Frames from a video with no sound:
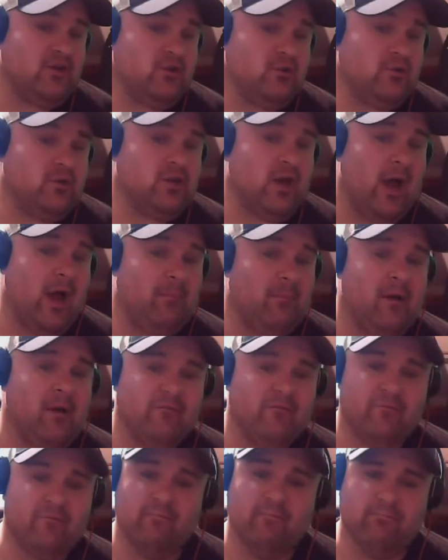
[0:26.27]
Working my
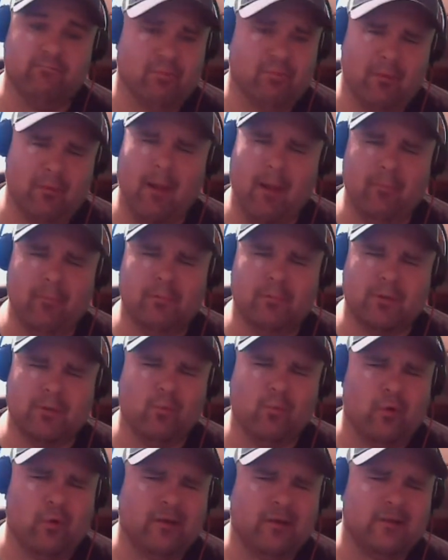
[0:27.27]
shoot job. I've
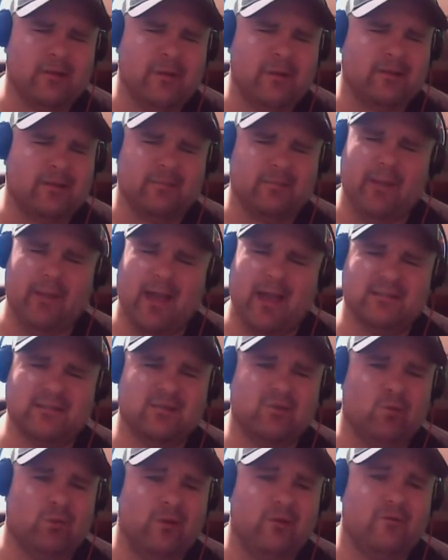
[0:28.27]
probably worked
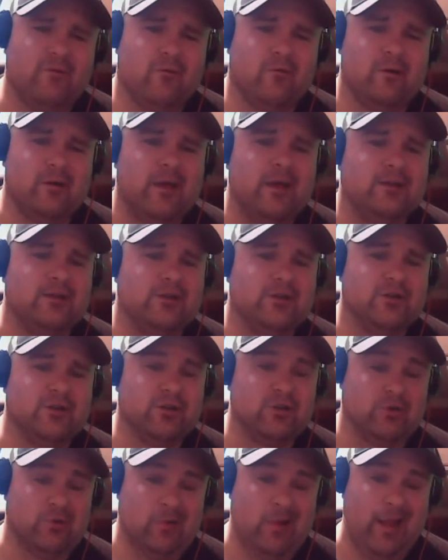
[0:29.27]
about the past
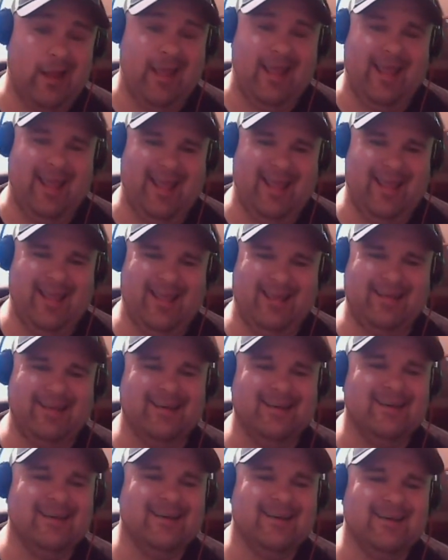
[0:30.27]
24 days
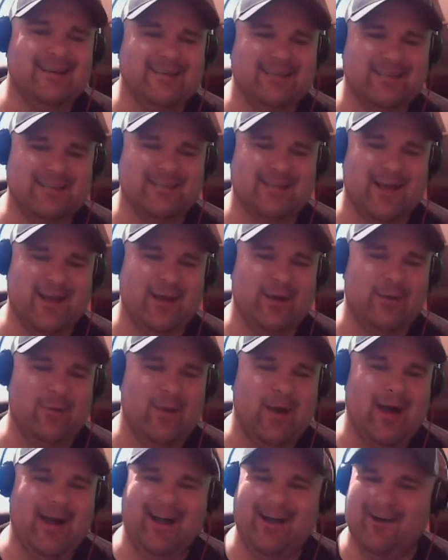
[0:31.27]
straight.
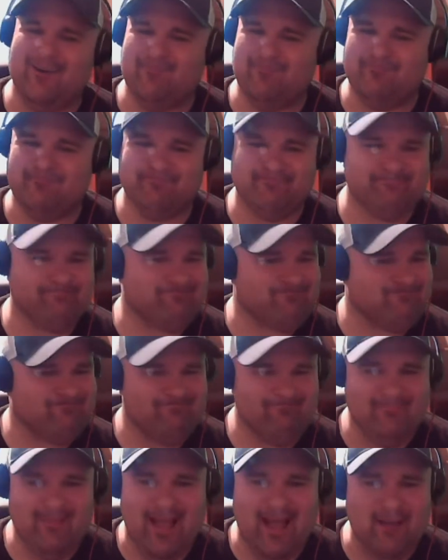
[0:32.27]
So
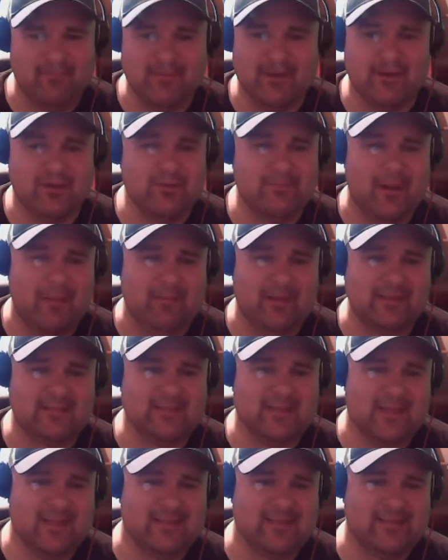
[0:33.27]
I'm
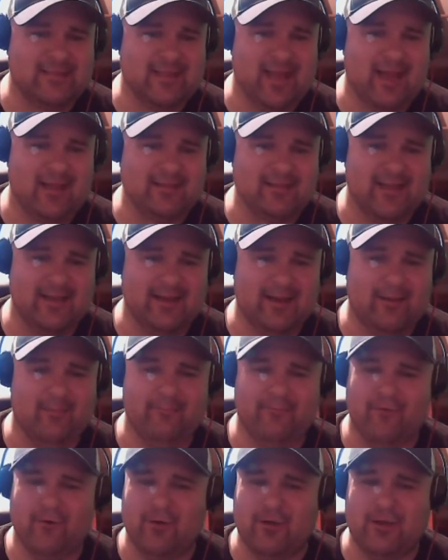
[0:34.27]
going to do my best to get this
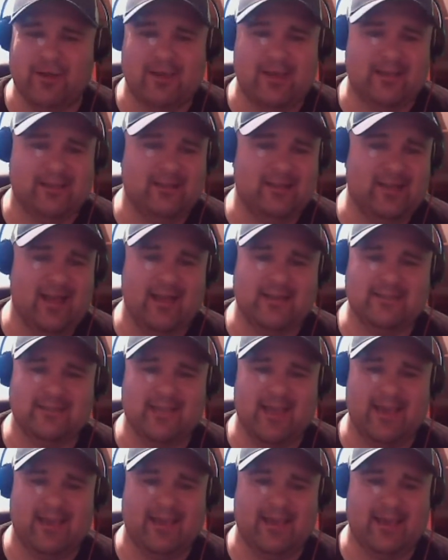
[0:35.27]
content up for you,
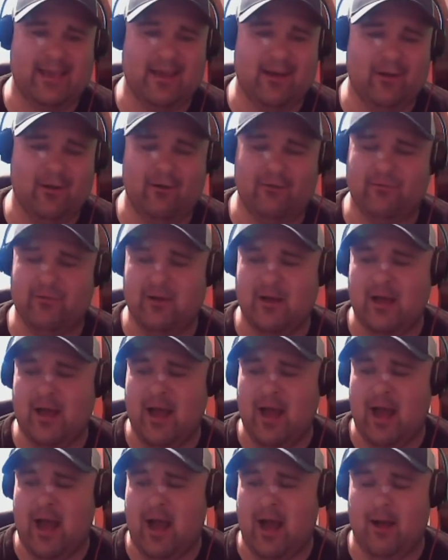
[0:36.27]
get you guys taken
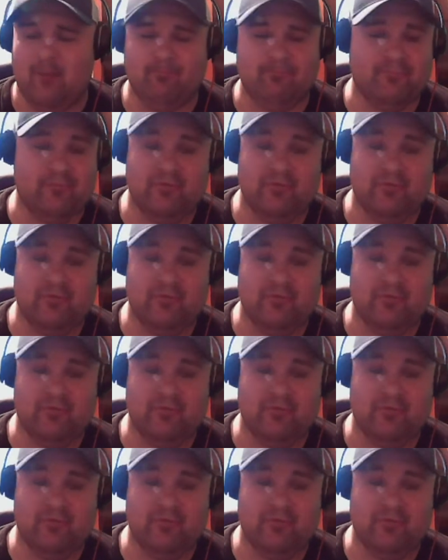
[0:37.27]
care of.